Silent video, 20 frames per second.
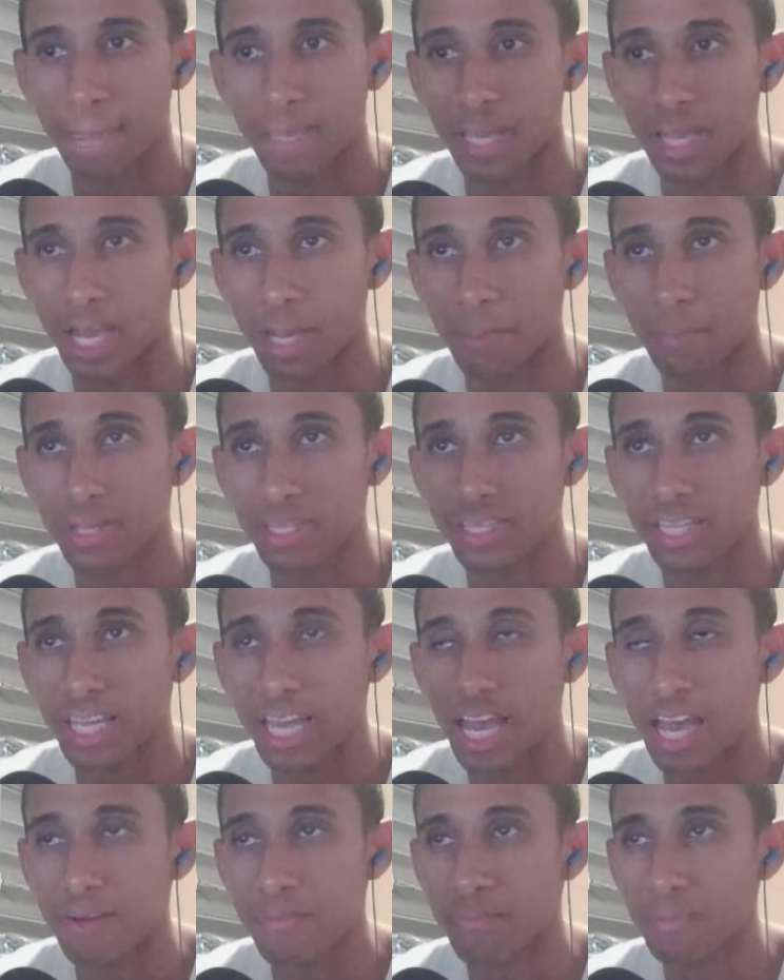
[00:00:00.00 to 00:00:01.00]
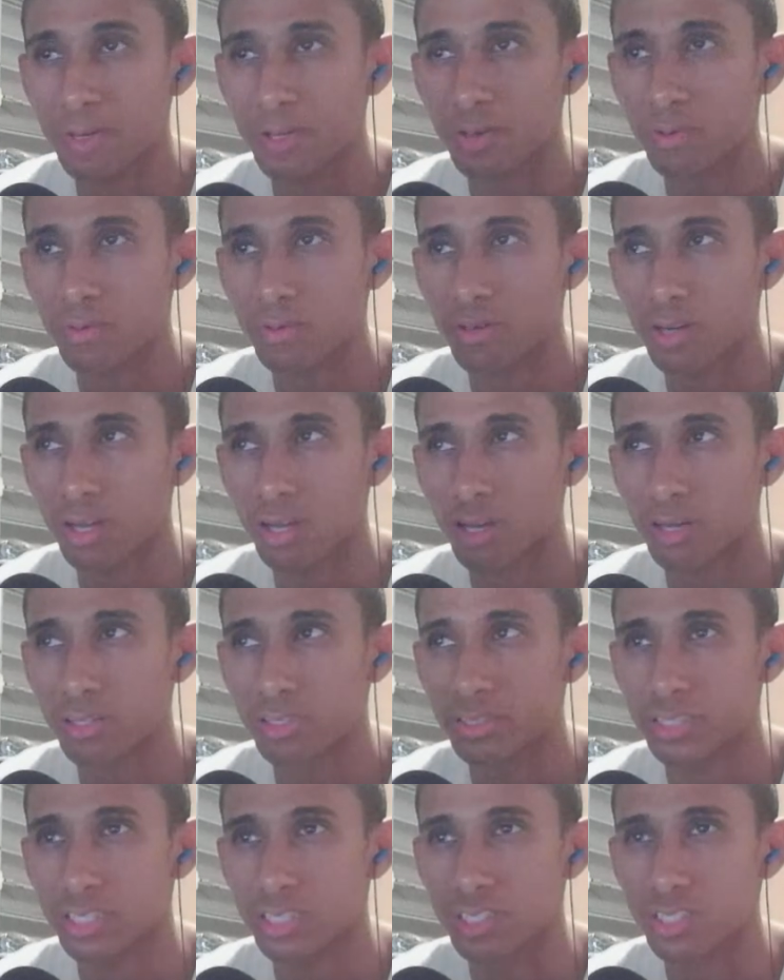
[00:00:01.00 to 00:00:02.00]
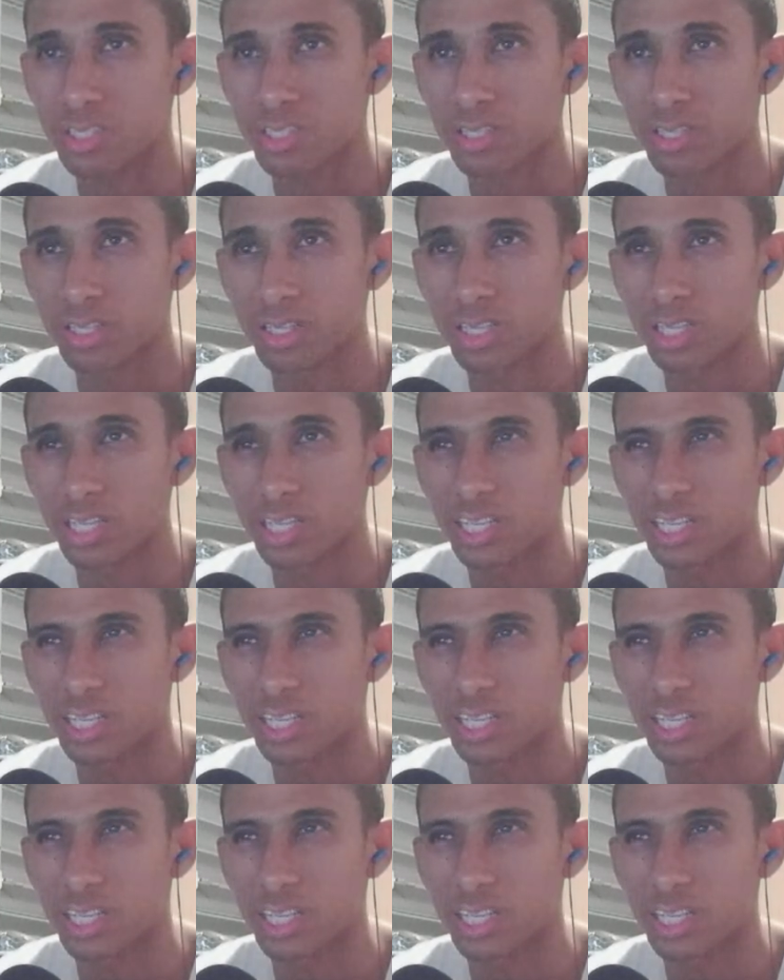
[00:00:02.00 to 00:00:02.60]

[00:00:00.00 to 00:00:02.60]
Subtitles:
I mean, they have been since the...